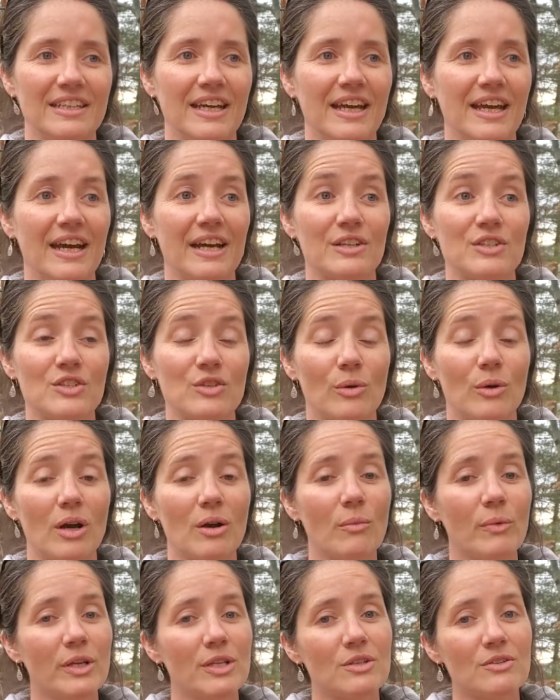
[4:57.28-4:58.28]
Yeah, so
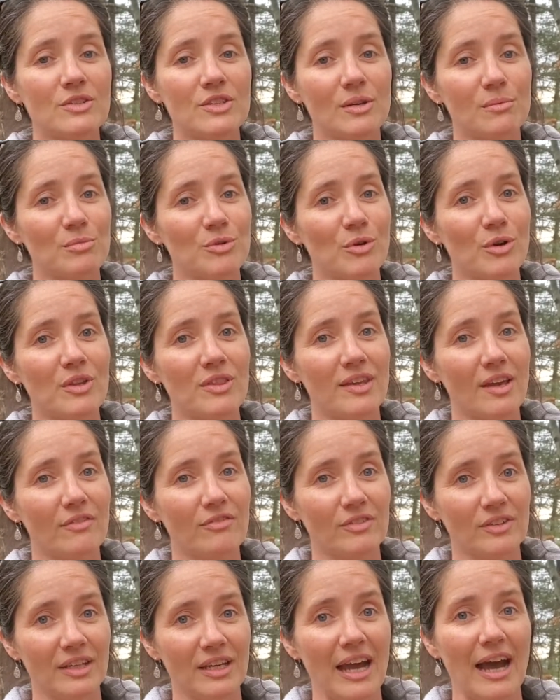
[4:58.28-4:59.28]
our winters up north
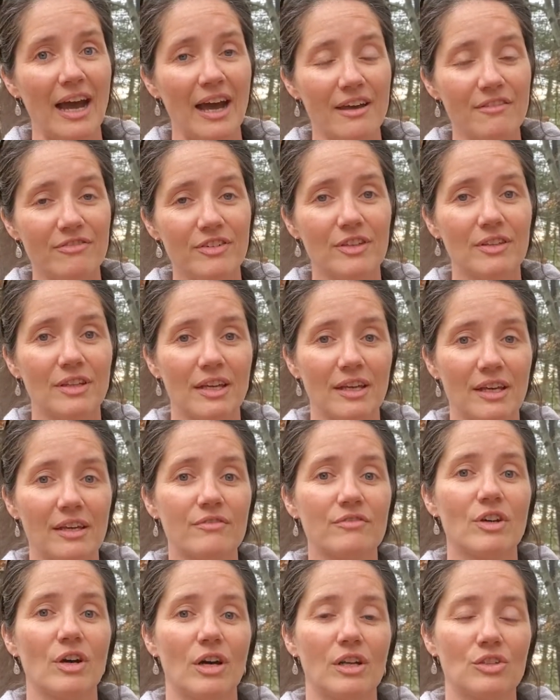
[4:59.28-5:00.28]
definitely, I feel like,
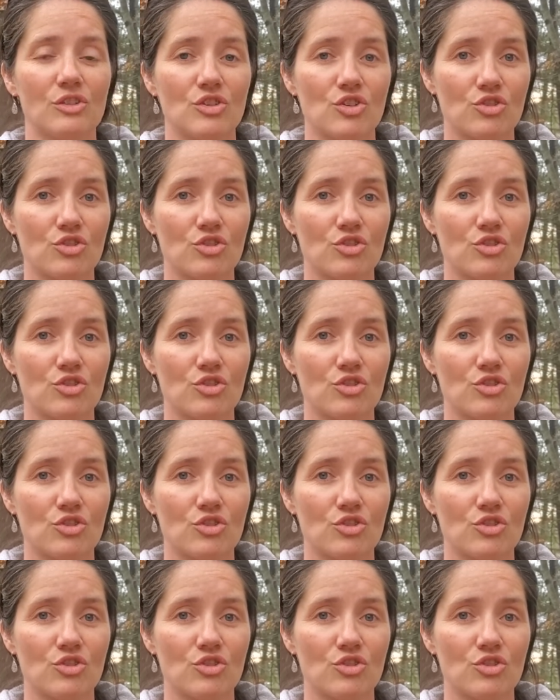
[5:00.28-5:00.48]
have gotten